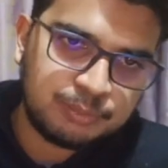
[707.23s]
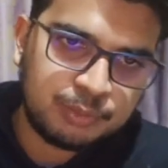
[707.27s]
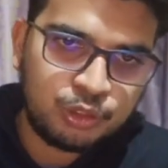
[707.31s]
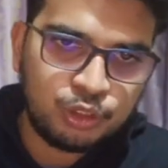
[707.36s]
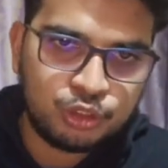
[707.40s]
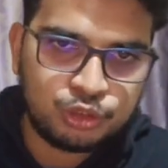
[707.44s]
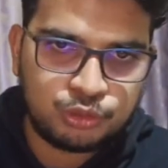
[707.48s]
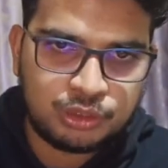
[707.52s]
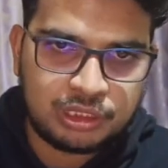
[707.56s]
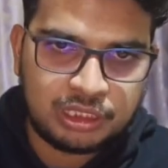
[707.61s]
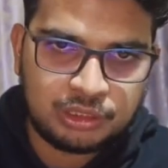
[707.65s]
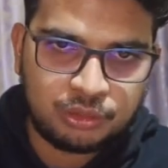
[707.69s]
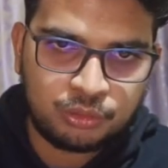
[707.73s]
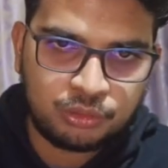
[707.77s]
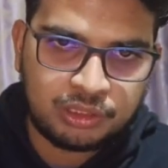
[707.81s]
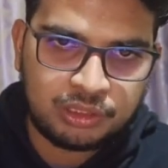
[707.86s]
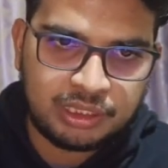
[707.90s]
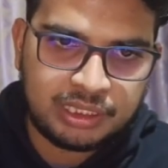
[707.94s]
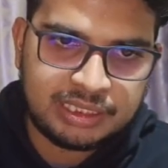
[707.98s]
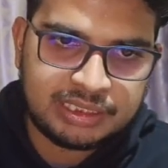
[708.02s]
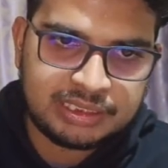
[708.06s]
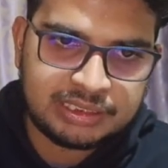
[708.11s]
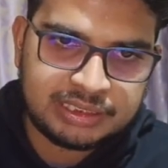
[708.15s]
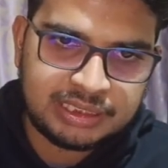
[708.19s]
because you can
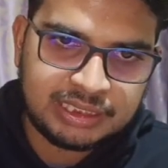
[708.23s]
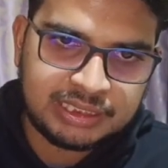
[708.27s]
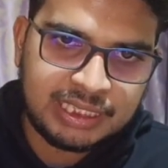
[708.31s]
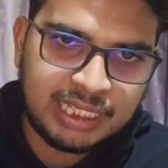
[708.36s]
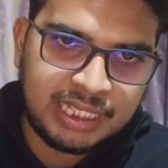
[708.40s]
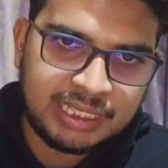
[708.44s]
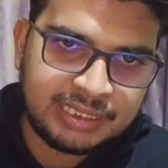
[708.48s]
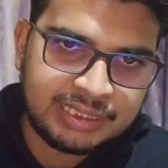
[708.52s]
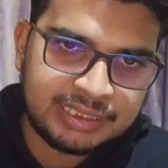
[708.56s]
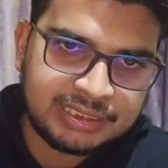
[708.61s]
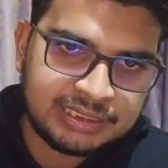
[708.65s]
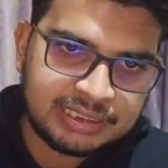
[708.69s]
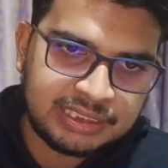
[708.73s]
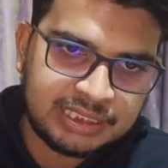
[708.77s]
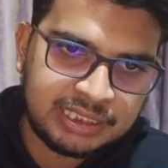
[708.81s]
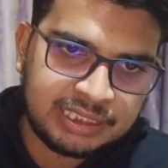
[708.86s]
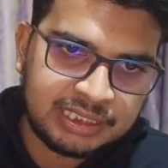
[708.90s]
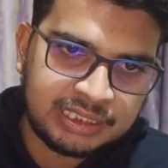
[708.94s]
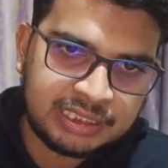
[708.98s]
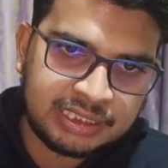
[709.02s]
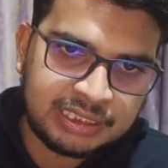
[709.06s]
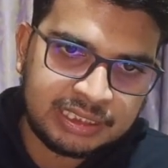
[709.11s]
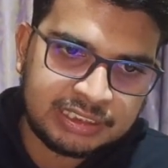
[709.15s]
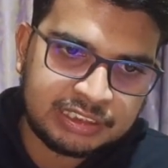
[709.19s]
already see that this
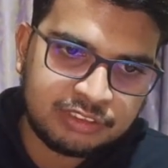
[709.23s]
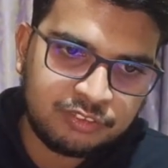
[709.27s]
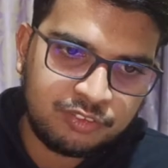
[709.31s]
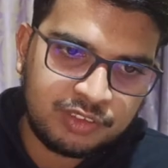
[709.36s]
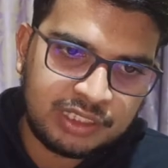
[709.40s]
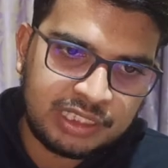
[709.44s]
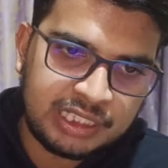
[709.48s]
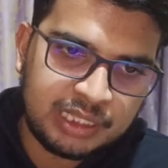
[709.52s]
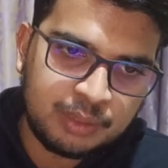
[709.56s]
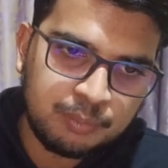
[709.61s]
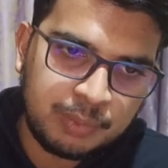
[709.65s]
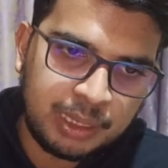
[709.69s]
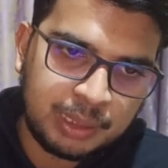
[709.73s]
king is weak.